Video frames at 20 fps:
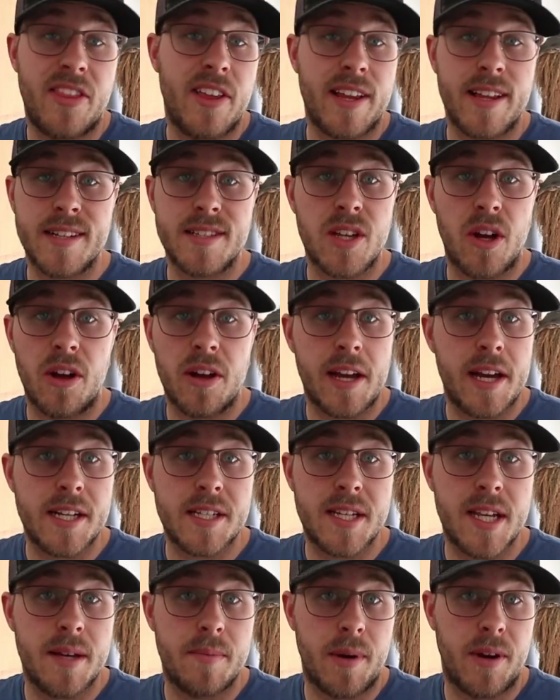think that's all I got to
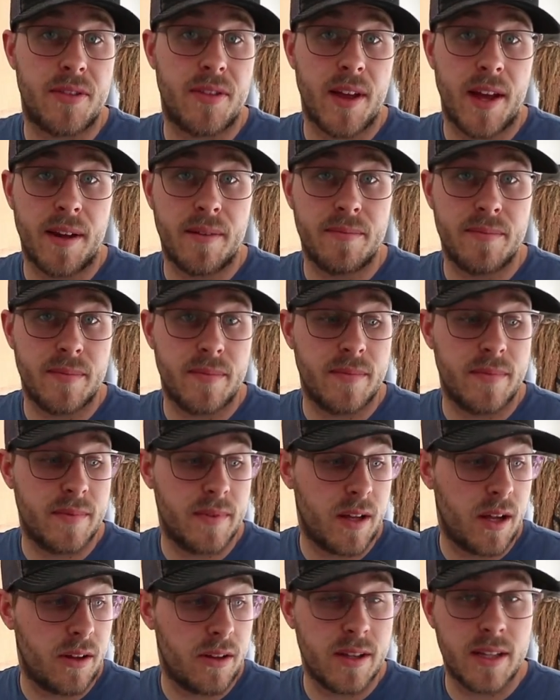say about that.
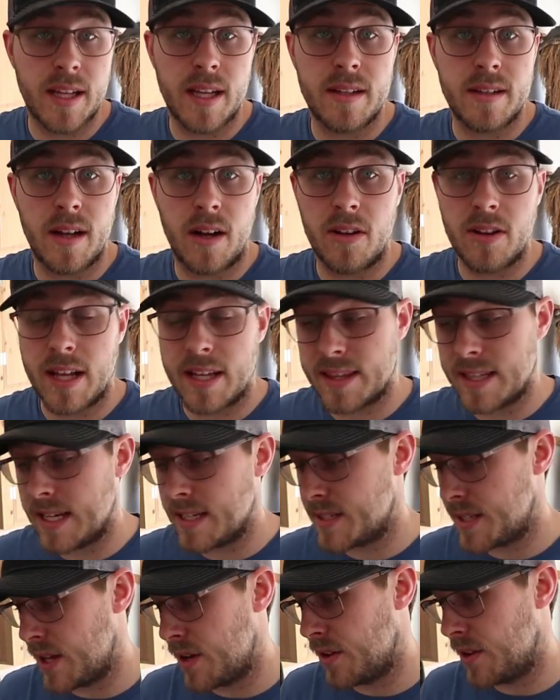I'll let
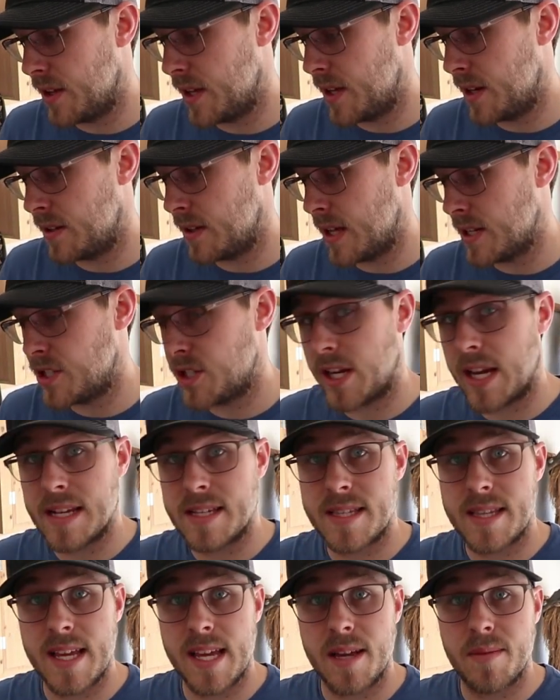that settle in, let you
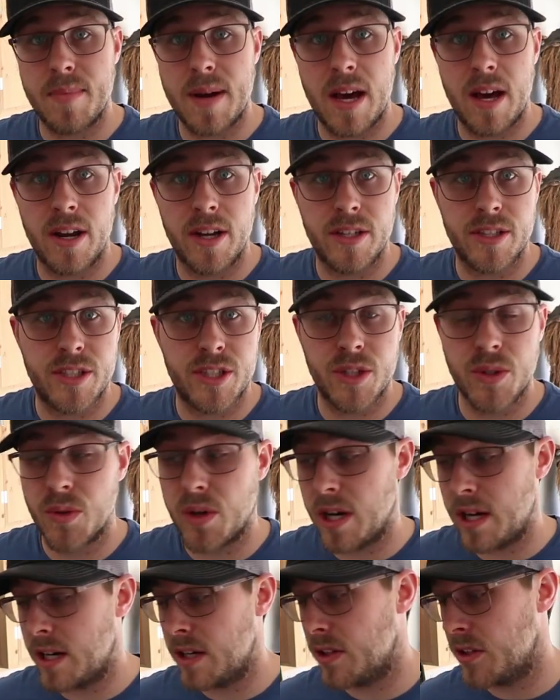guys think about it and chew
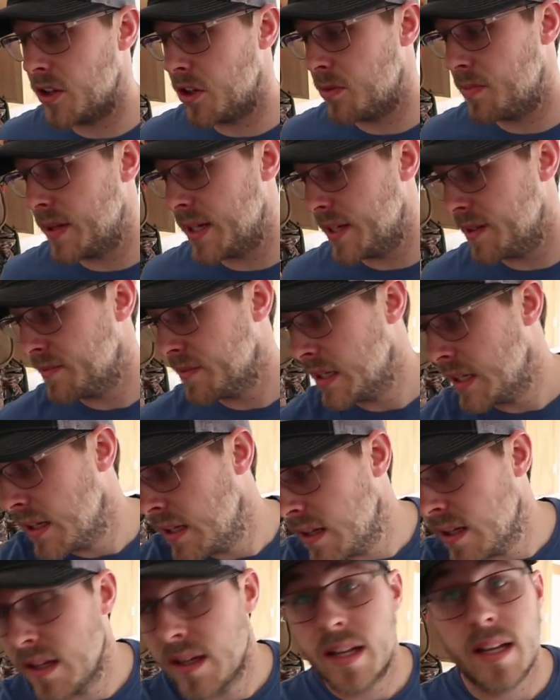on it a little bit.
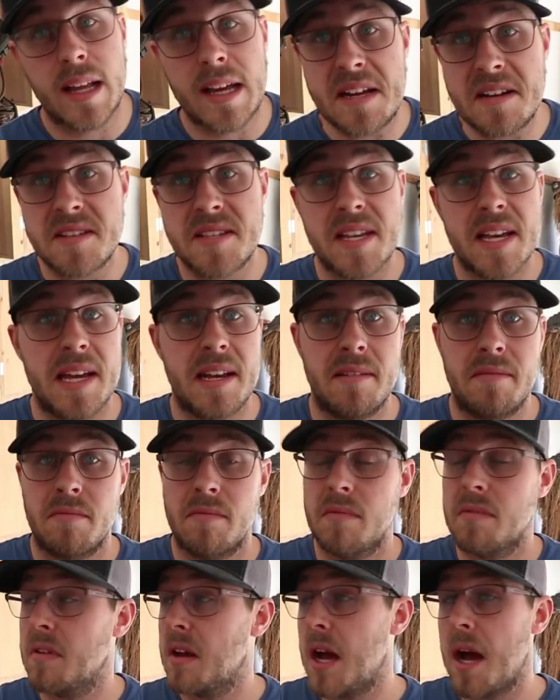Like I said,
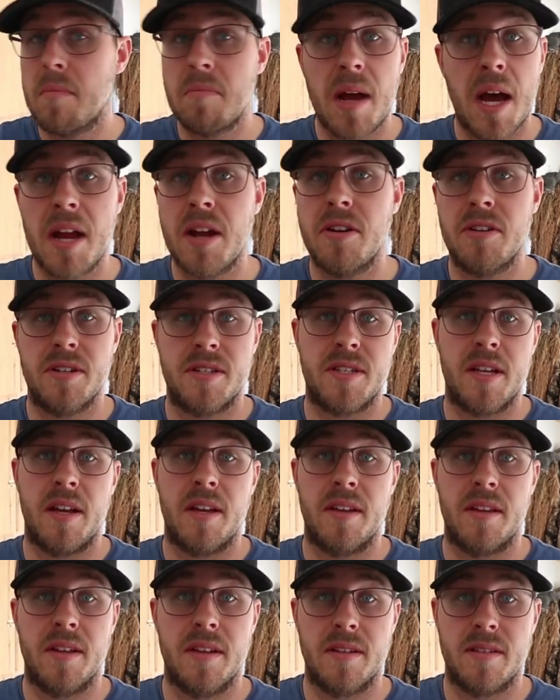I'm not here to sell
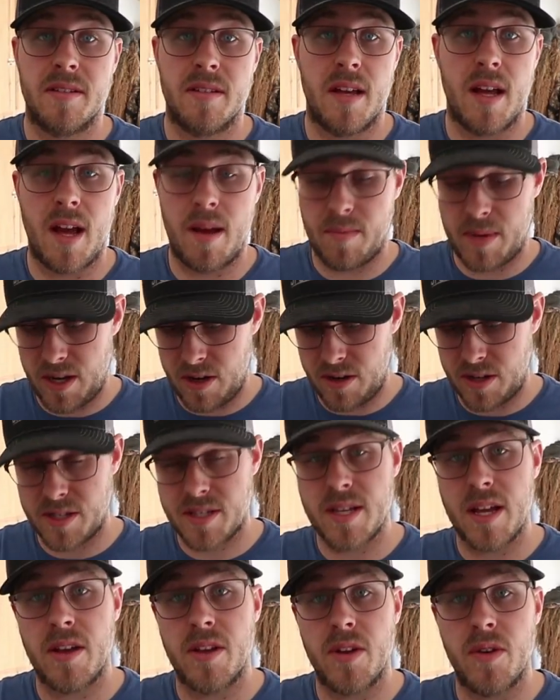you this. I'm here to
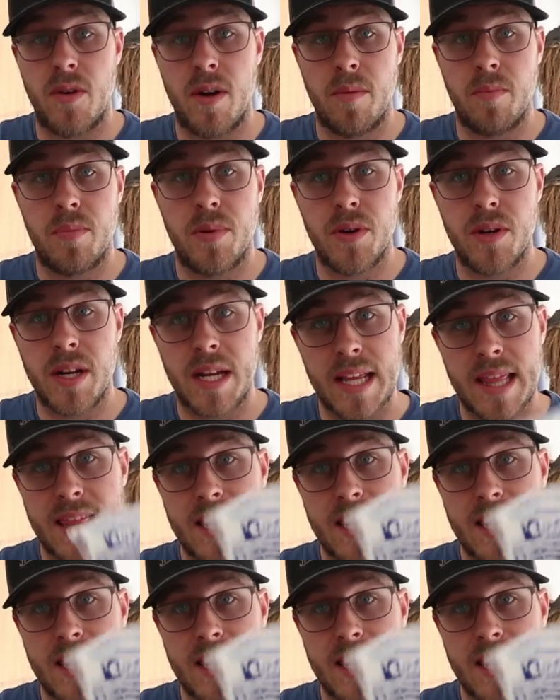sell you on putting